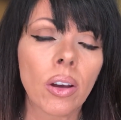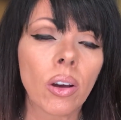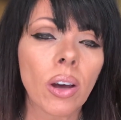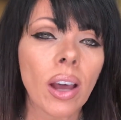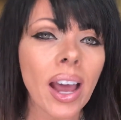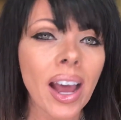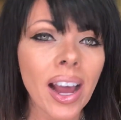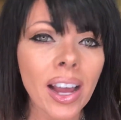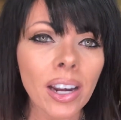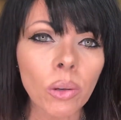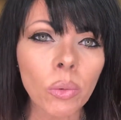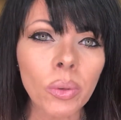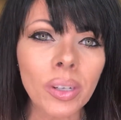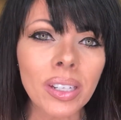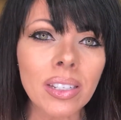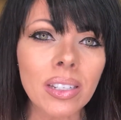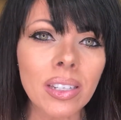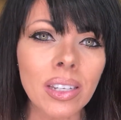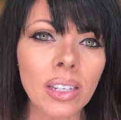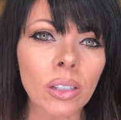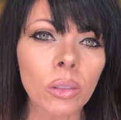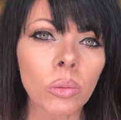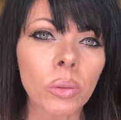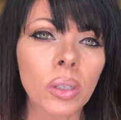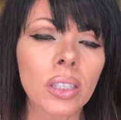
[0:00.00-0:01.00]
How do we
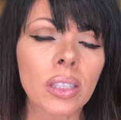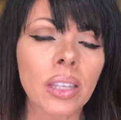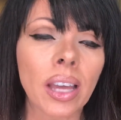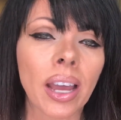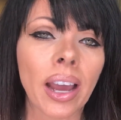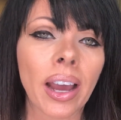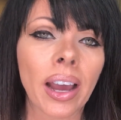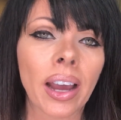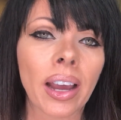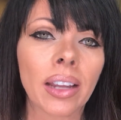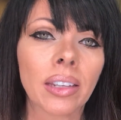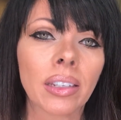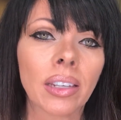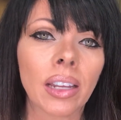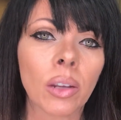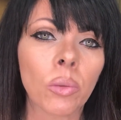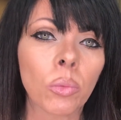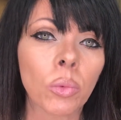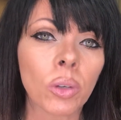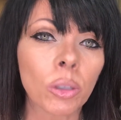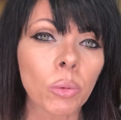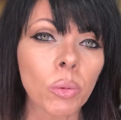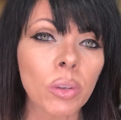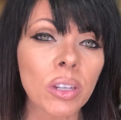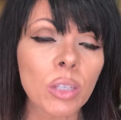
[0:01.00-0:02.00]
deal with that, and
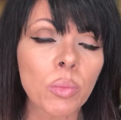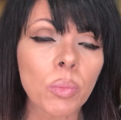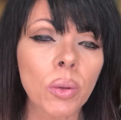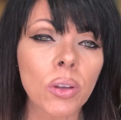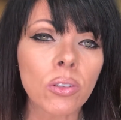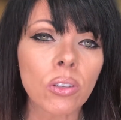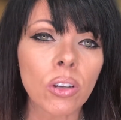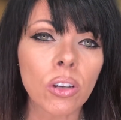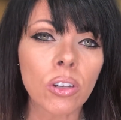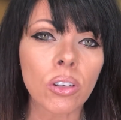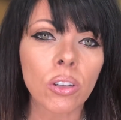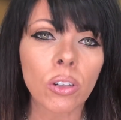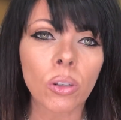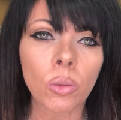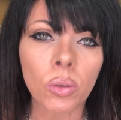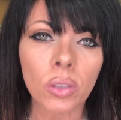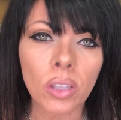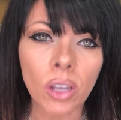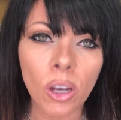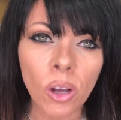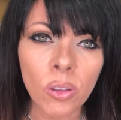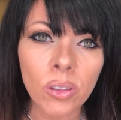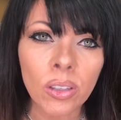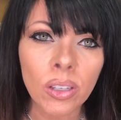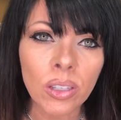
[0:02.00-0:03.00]
what are we supposed to do with
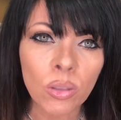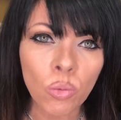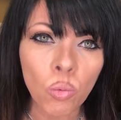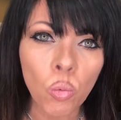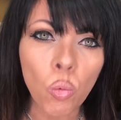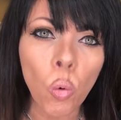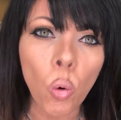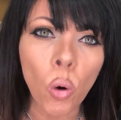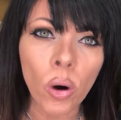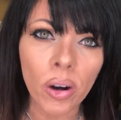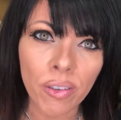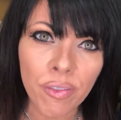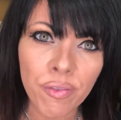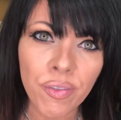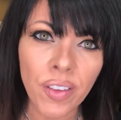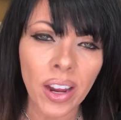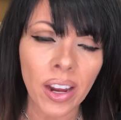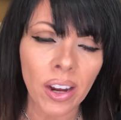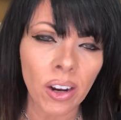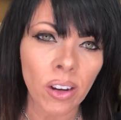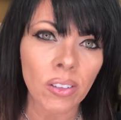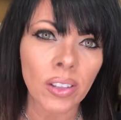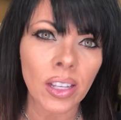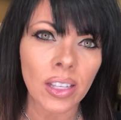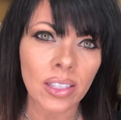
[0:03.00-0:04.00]
all this
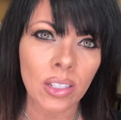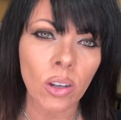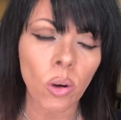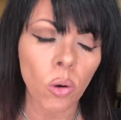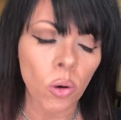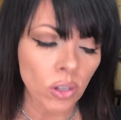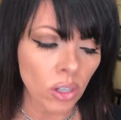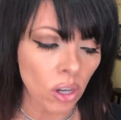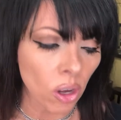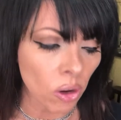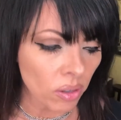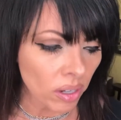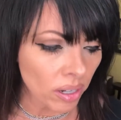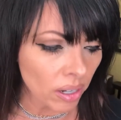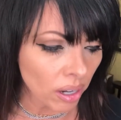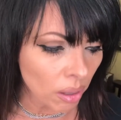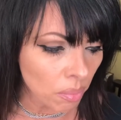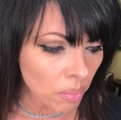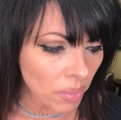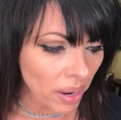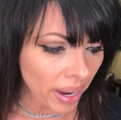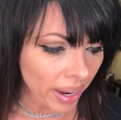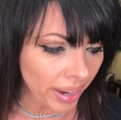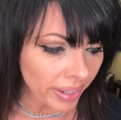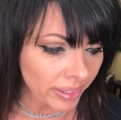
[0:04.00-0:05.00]
warfare that's going on in our
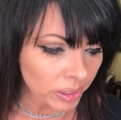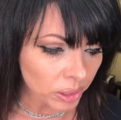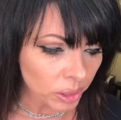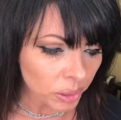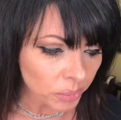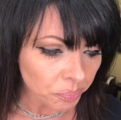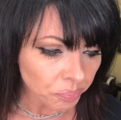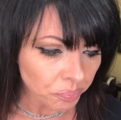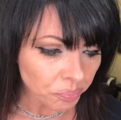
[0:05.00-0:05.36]
mind?